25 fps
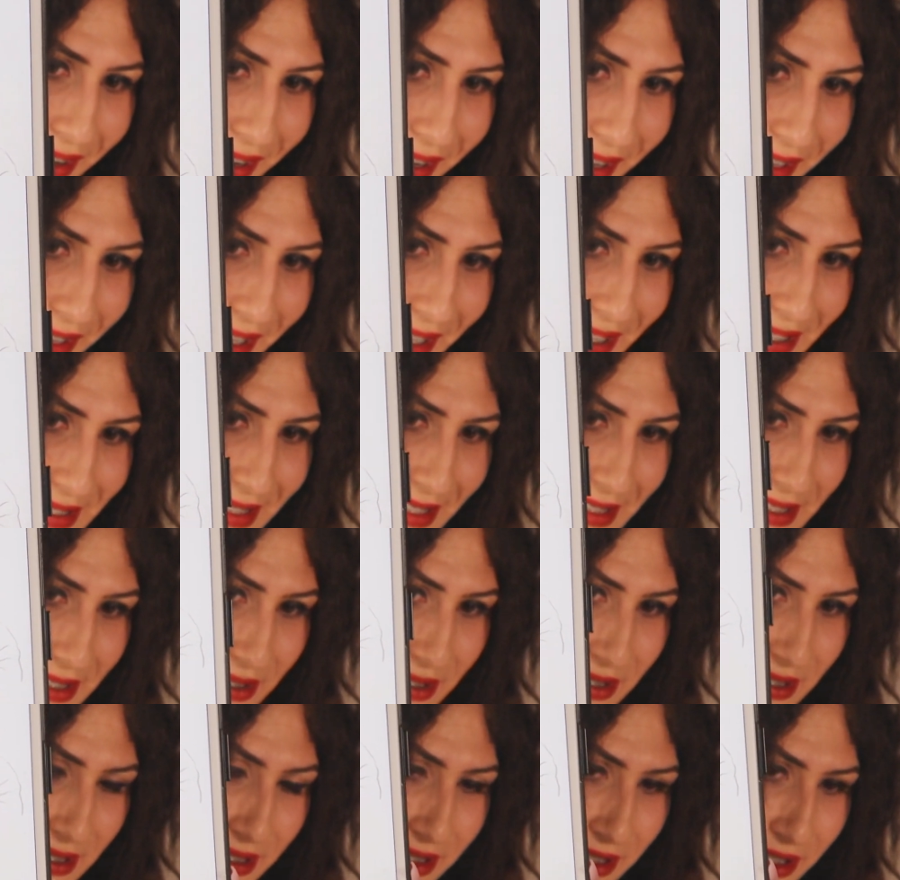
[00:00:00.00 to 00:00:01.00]
I guess
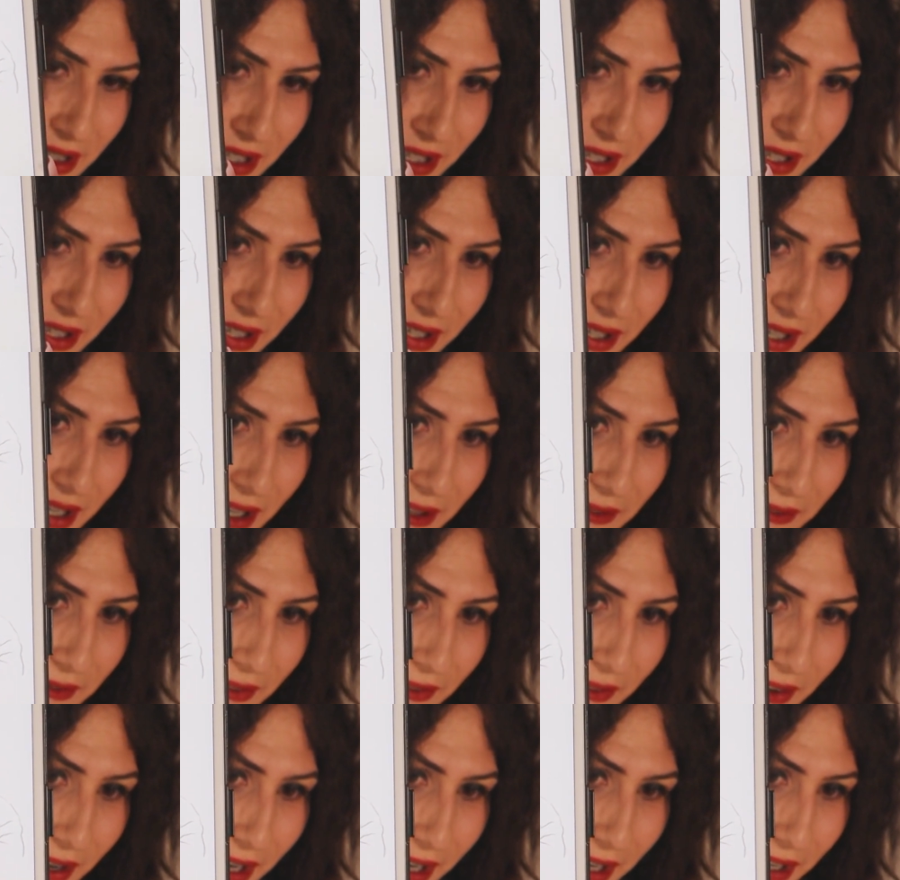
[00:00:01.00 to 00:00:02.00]
that's good
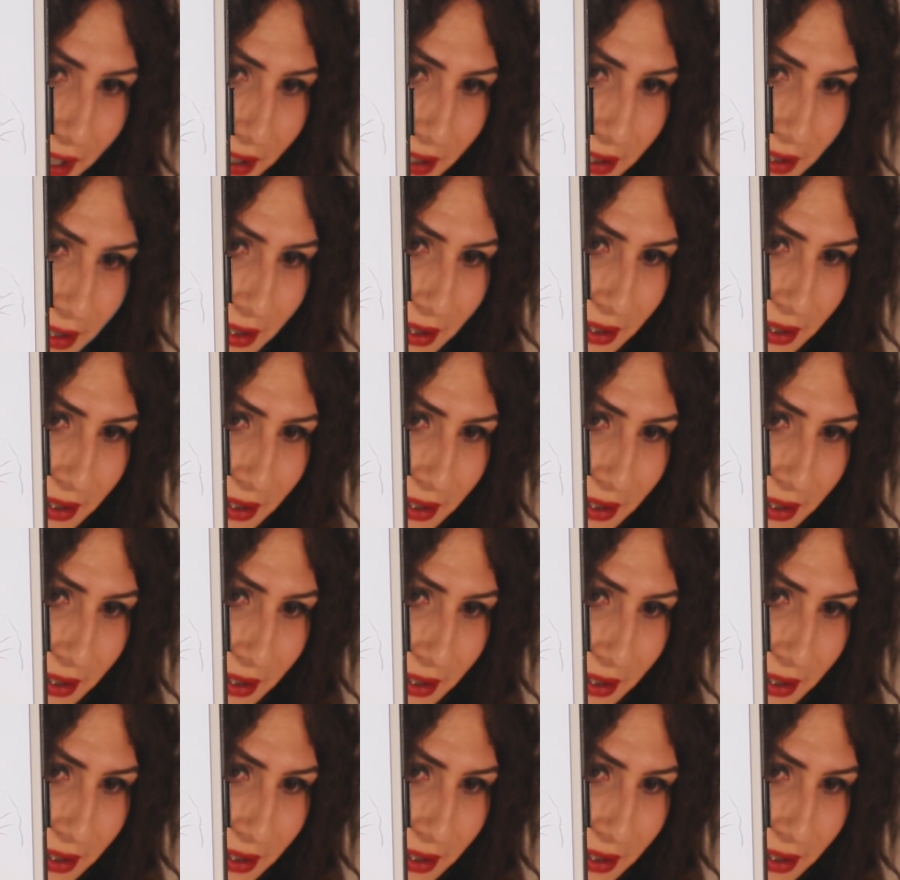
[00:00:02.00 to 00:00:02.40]
enough, right?